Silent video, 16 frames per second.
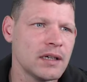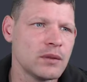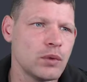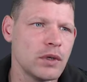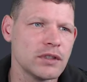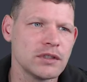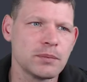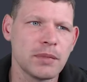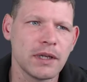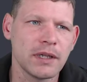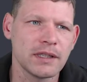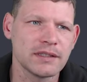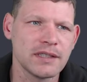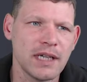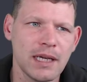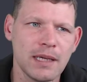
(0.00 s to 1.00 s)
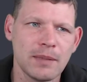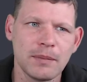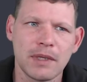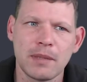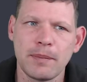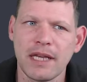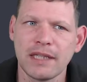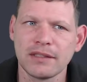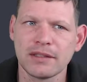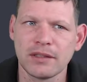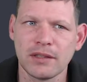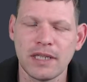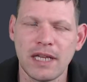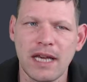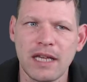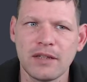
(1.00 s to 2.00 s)
Once upon a time, in a magical
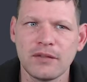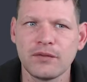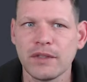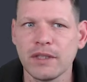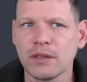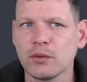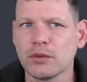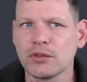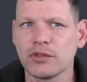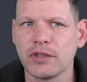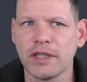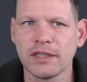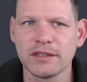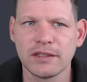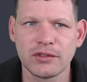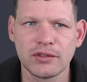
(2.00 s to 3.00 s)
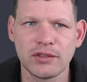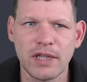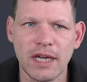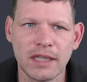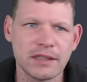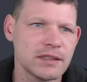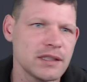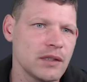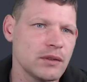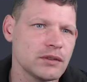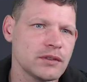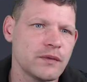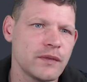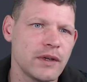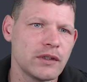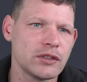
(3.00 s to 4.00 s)
land filled with trains and tracks, there was a
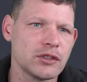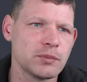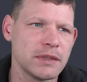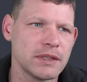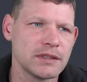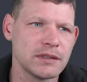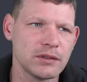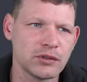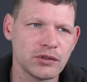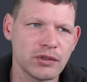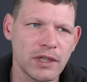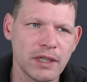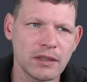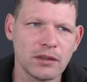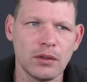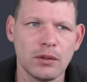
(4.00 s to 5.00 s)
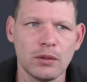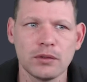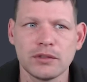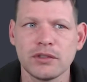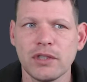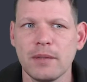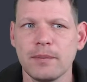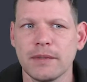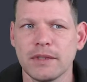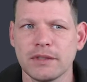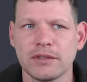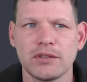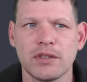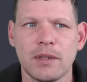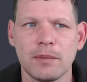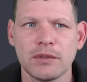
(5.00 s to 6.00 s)
very special train called Thomas.
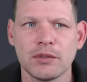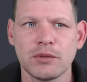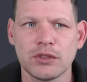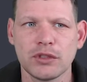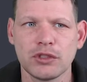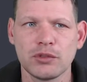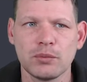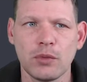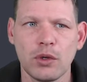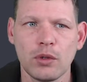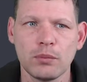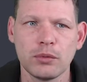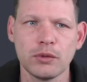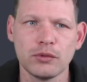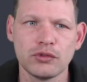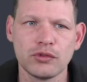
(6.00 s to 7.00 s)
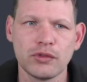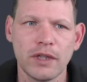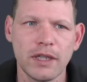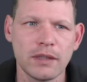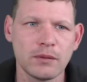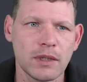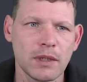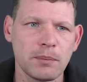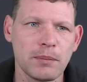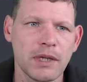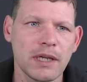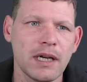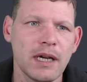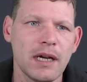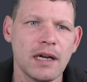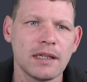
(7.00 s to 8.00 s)
Thomas was a small blue train with a big
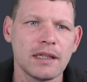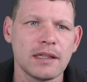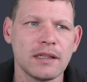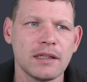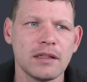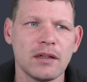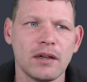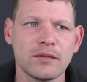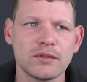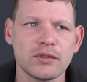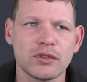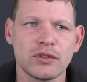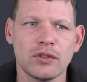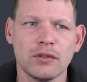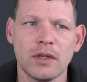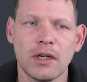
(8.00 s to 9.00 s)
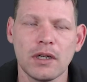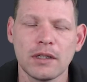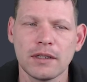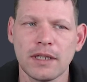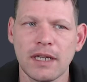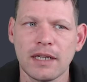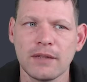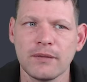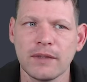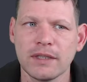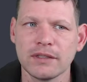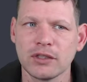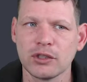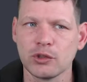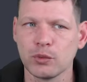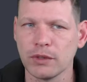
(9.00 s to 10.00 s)
heart, and he loved to go on
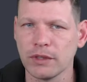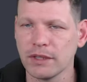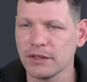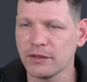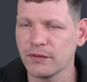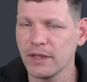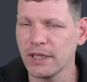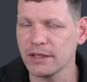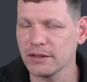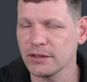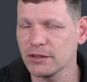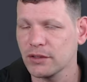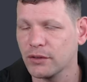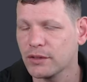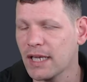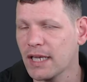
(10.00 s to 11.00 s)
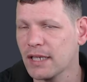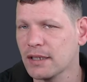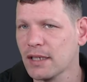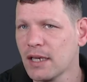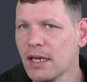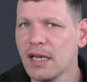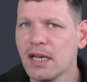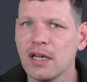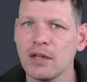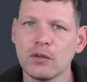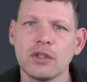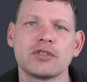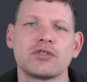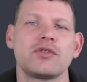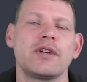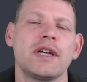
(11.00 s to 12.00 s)
adventures with his friends. So that
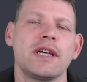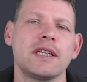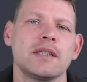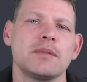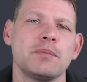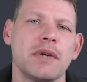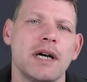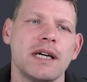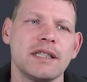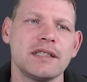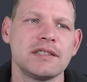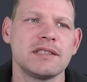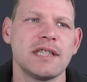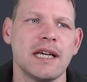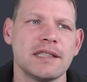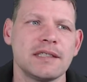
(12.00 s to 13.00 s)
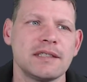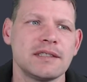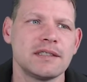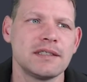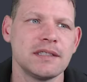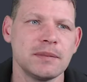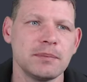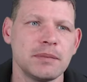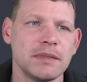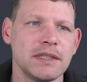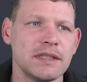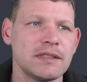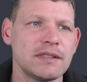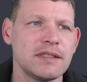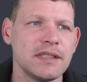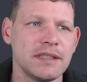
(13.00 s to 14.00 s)
was created by
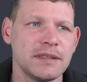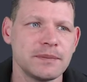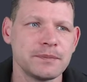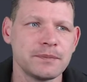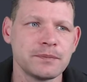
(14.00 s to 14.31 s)
ChatGPT.